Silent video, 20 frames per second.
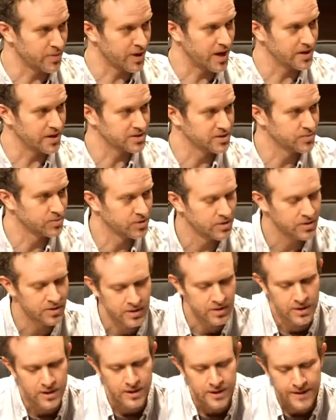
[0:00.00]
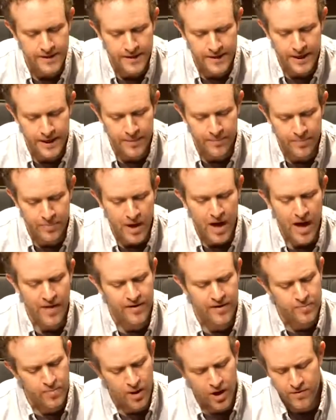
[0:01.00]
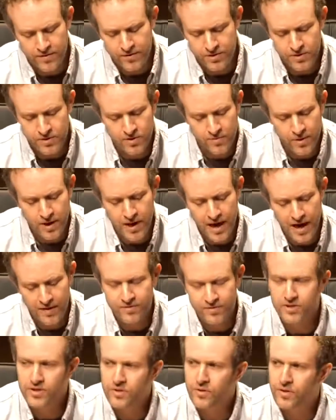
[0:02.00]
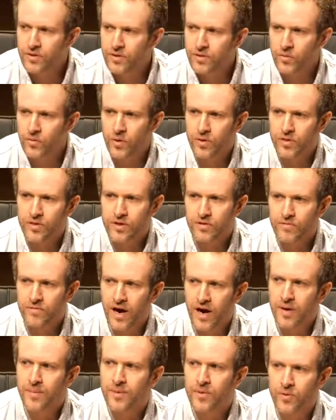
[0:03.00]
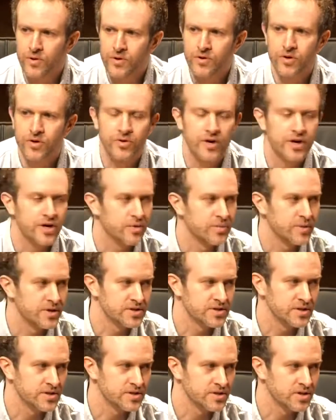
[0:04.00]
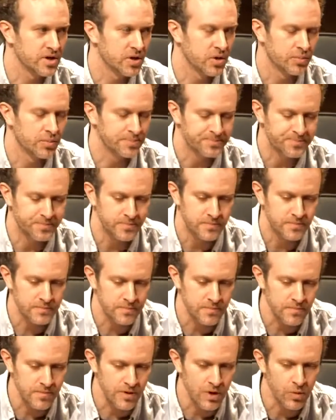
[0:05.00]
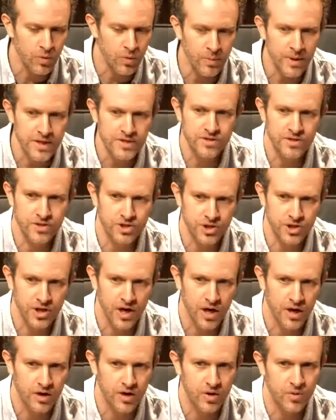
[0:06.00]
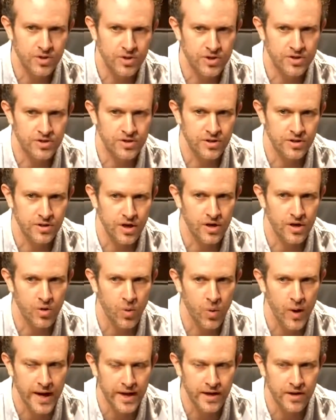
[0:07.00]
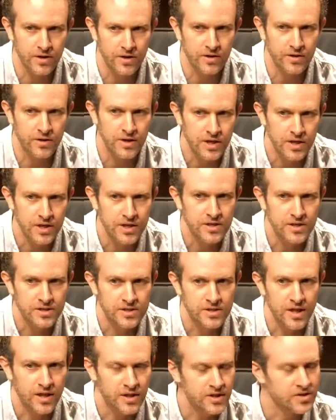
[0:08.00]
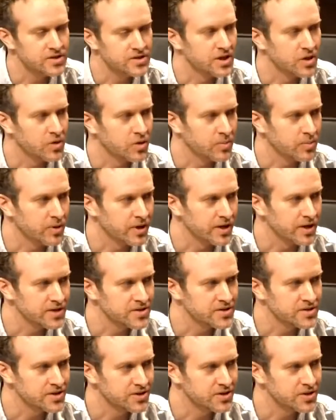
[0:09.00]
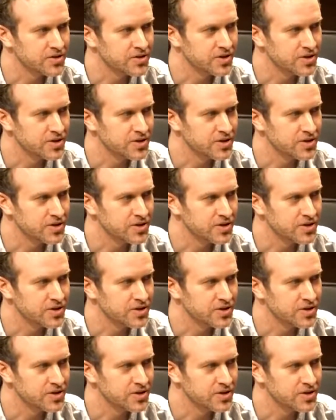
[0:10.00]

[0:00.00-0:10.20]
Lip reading: possible. I think part of it too might have to do with the environment where you create your business. So we're based in Chicago, which is a quieter, slightly slower place than